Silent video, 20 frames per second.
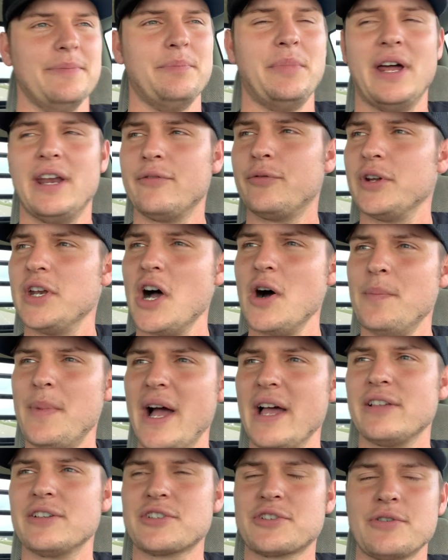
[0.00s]
But if we don't
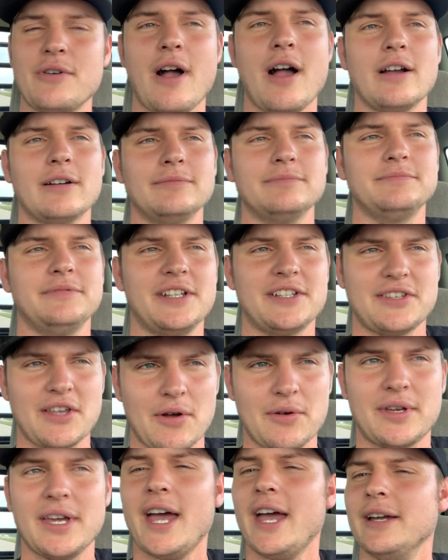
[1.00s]
buy this truck, it's
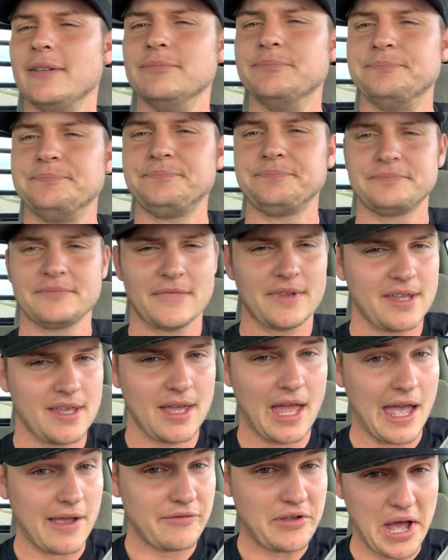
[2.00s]
okay.
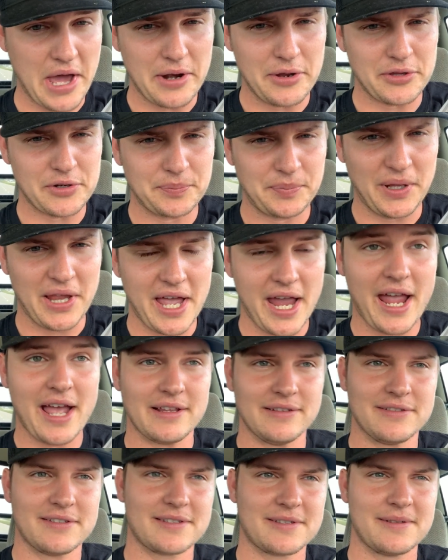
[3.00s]
I've got other
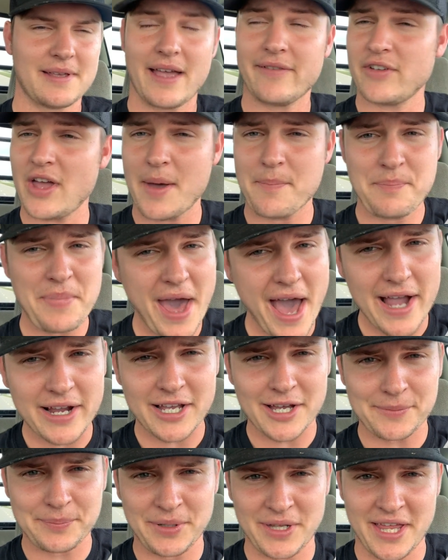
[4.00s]
plans. I've got
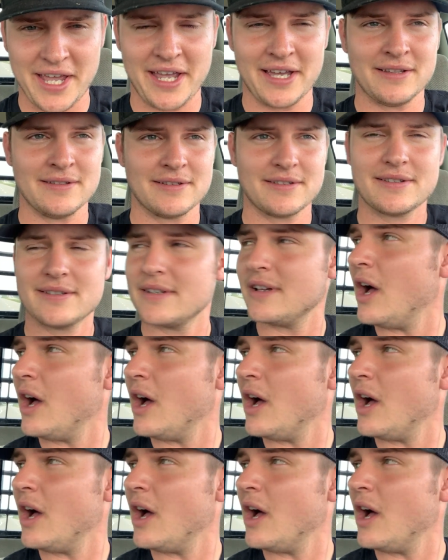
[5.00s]
backup plans.